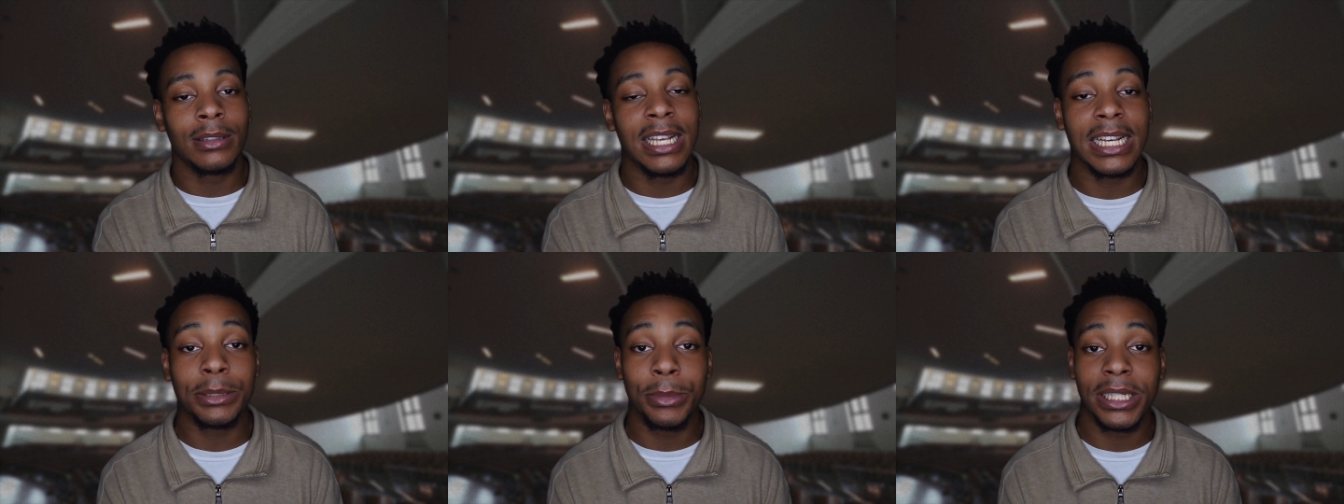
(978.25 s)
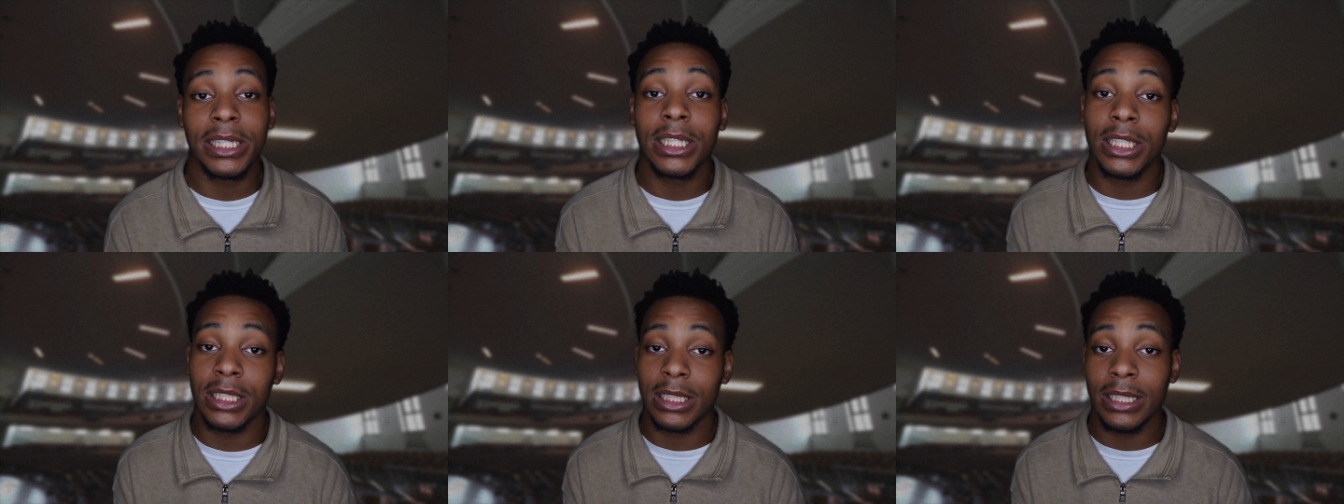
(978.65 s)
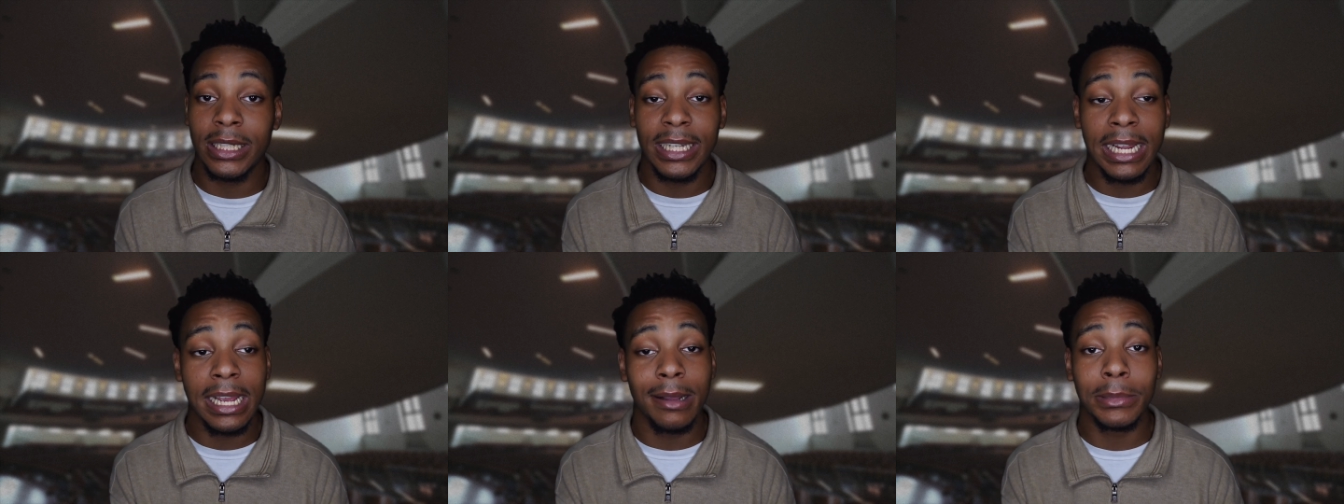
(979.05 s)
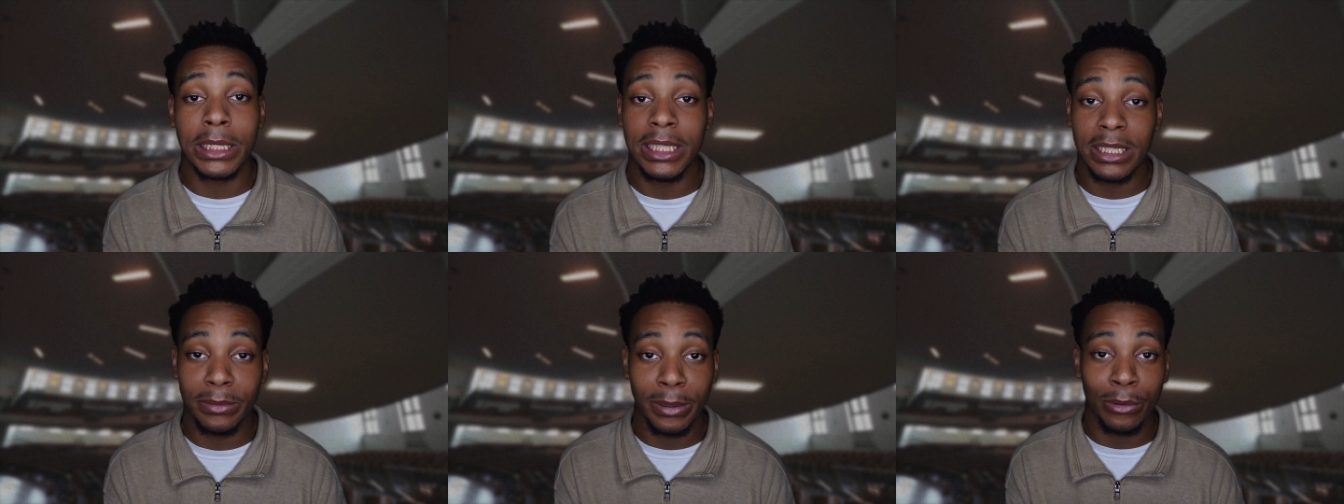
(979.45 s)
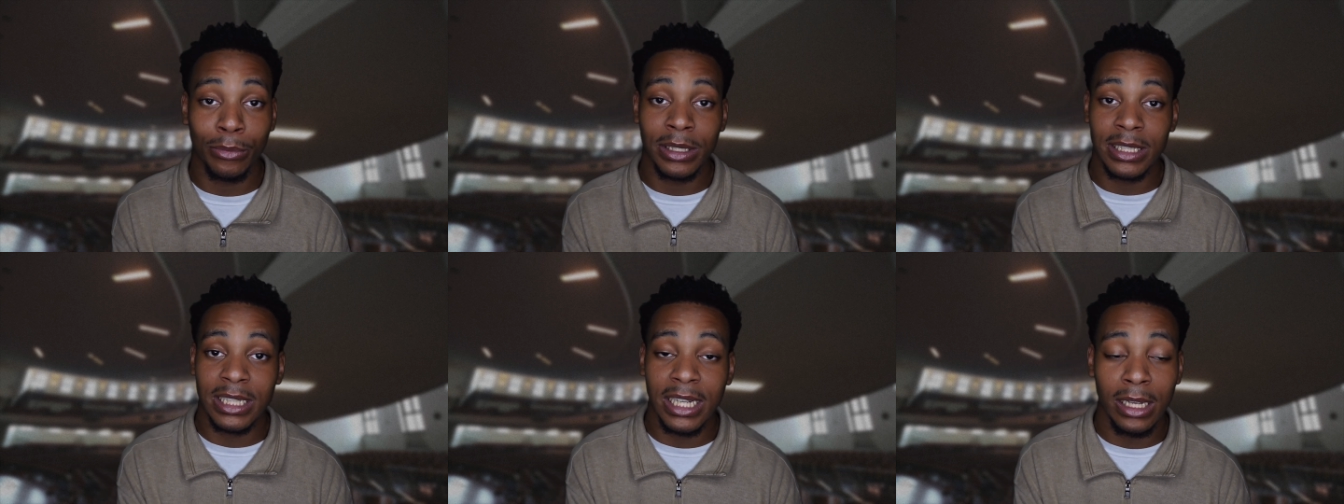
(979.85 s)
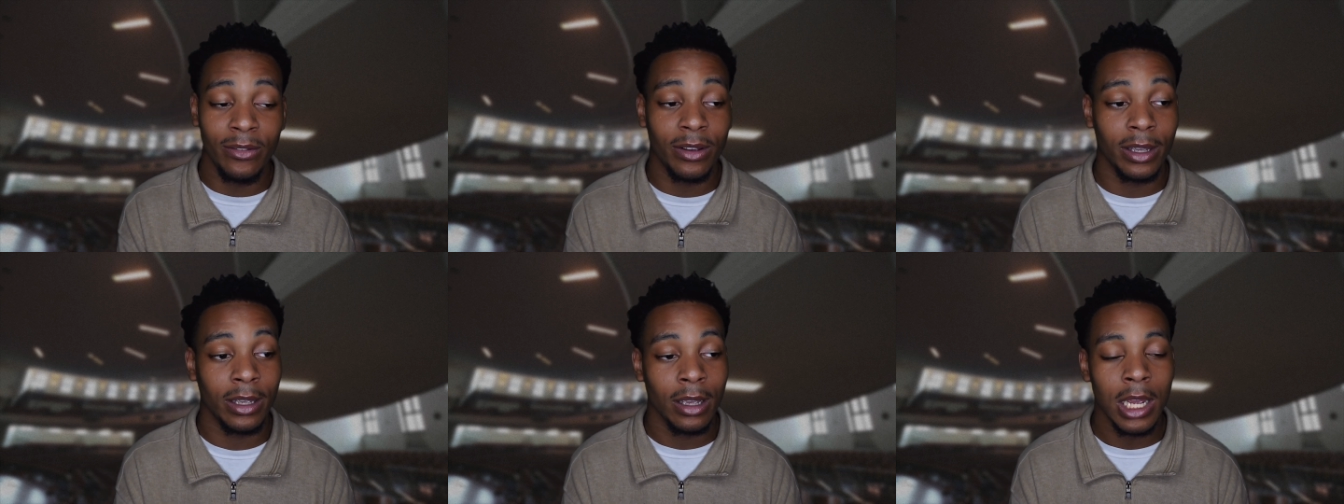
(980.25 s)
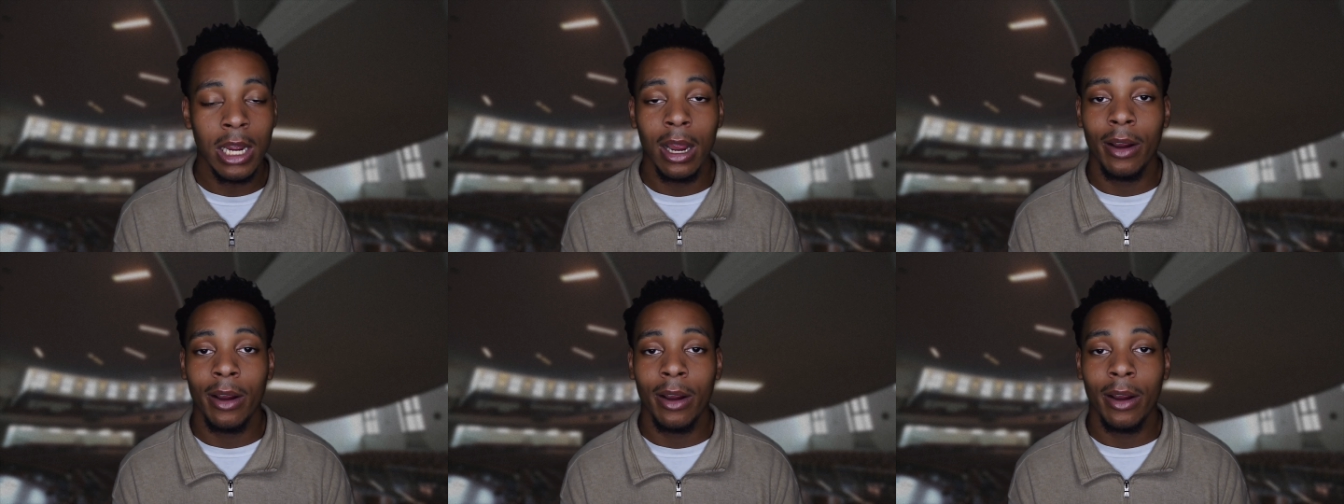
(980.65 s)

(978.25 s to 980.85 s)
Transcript: text messages and DMs he's been receiving